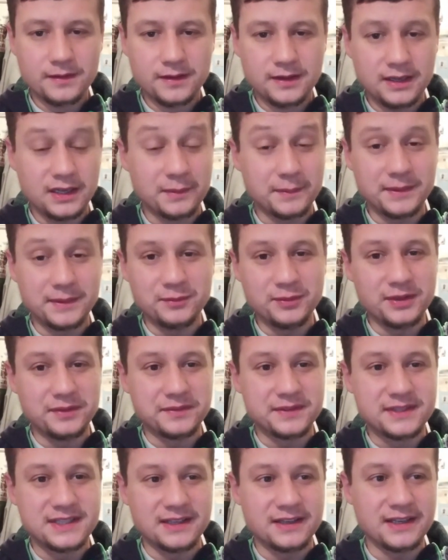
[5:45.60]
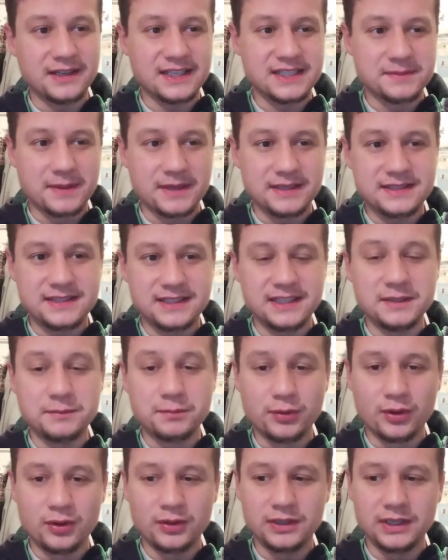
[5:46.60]
I mean, we even seen against Man City, he
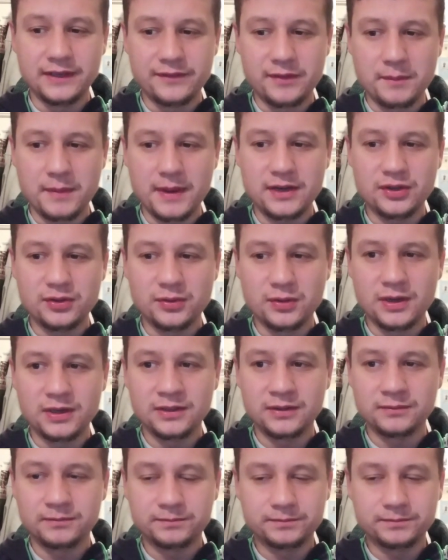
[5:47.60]
brought Livramento on